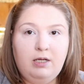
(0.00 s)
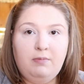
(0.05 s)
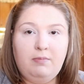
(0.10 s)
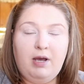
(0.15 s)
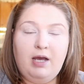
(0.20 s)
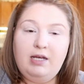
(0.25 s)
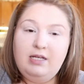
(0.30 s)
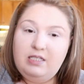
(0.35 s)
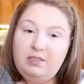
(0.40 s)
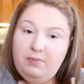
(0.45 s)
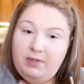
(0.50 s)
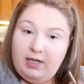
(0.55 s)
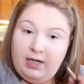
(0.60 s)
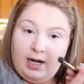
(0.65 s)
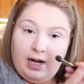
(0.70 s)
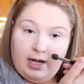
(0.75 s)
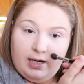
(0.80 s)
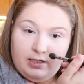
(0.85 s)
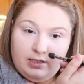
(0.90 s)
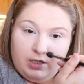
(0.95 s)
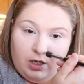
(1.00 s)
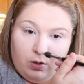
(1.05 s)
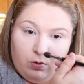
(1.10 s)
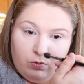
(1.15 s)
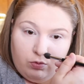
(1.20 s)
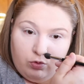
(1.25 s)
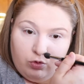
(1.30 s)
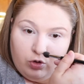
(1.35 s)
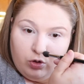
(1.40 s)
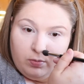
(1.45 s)
my husband and I
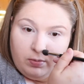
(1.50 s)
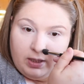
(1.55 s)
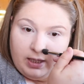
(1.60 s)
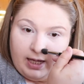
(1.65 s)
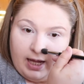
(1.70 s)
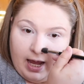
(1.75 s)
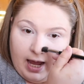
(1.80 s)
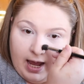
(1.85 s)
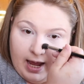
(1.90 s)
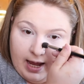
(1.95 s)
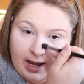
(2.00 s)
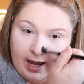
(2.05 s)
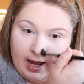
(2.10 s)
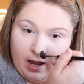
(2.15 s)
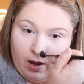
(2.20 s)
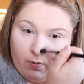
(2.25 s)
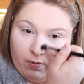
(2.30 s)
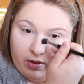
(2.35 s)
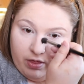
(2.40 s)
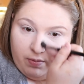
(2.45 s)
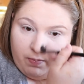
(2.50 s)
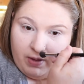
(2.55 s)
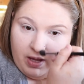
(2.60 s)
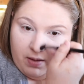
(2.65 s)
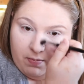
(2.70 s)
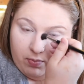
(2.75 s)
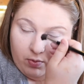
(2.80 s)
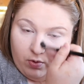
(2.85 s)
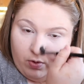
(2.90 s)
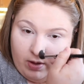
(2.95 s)
don't normally hang out with
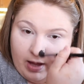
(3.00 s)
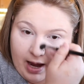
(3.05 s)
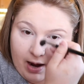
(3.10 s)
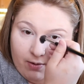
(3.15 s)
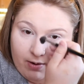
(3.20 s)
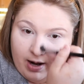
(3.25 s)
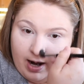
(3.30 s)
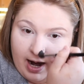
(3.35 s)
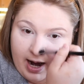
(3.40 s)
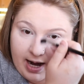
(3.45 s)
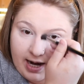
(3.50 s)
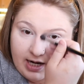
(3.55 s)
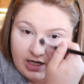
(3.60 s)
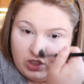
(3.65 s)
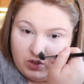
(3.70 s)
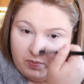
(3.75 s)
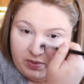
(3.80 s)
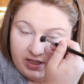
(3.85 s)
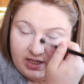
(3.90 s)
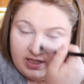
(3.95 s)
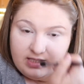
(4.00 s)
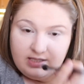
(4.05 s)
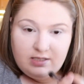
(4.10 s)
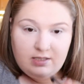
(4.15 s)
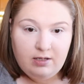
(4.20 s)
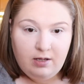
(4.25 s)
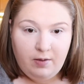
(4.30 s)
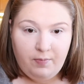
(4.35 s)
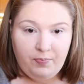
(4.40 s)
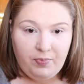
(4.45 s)
people our age,
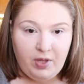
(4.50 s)
because